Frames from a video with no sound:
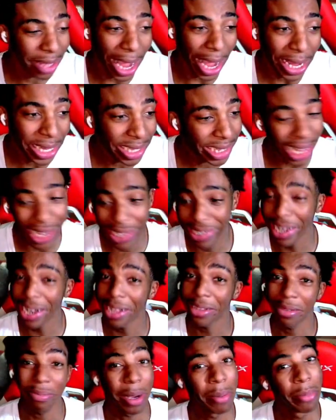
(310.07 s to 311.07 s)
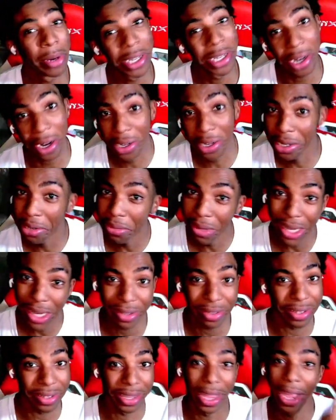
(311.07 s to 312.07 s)
Hey, say shout out to my boy Darnell
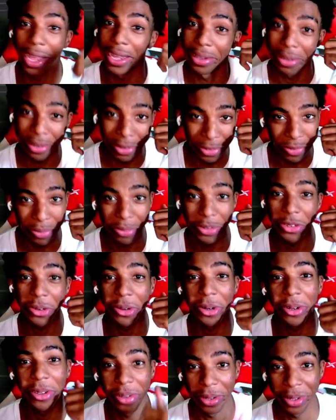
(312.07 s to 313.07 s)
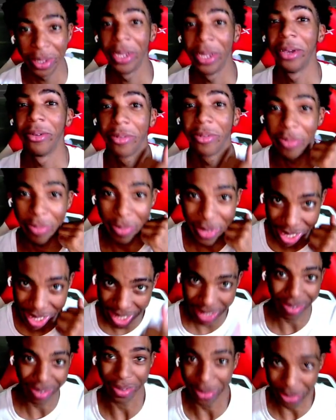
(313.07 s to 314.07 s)
Washington. Hey, you from Georgia, from
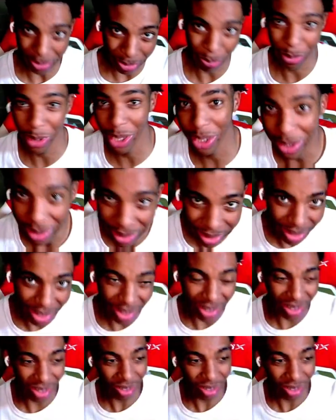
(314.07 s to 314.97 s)
Texas, we brothers, you know what